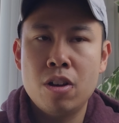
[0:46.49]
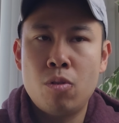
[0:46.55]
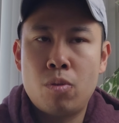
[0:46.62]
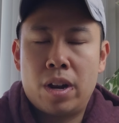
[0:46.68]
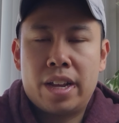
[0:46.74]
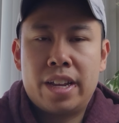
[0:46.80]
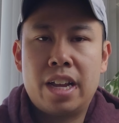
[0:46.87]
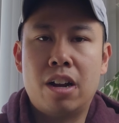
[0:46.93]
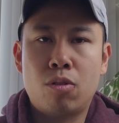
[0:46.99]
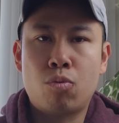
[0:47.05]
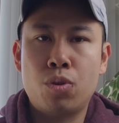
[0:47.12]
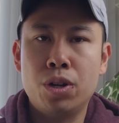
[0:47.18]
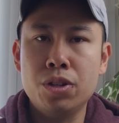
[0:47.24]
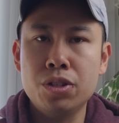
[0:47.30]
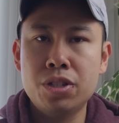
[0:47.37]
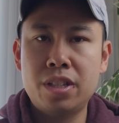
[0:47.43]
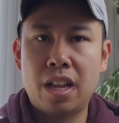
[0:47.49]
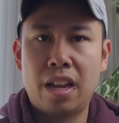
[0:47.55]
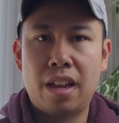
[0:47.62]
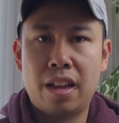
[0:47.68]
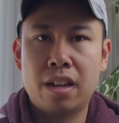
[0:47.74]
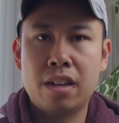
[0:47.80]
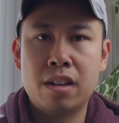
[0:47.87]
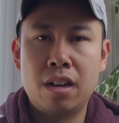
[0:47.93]
When I get real
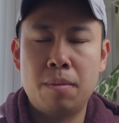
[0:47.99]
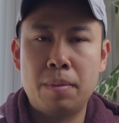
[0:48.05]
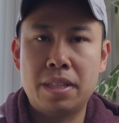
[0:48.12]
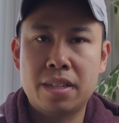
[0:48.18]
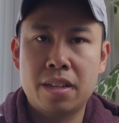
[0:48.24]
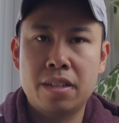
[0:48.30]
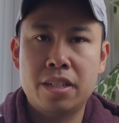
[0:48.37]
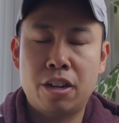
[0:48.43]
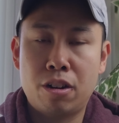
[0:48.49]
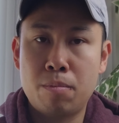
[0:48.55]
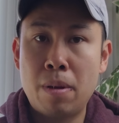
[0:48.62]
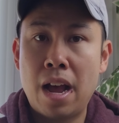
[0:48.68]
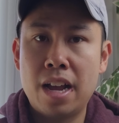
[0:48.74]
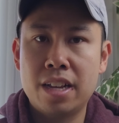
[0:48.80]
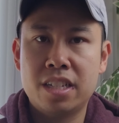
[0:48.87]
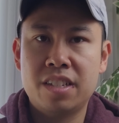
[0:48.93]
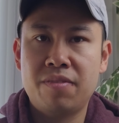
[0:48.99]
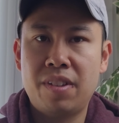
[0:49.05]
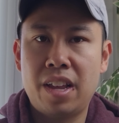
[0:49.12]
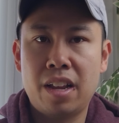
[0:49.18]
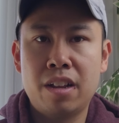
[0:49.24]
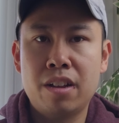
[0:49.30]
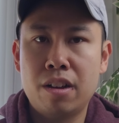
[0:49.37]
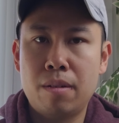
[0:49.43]
estate income, it's considered passive
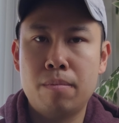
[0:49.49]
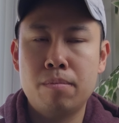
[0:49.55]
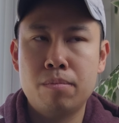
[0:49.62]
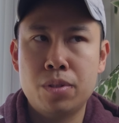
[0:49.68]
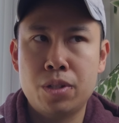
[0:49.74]
income.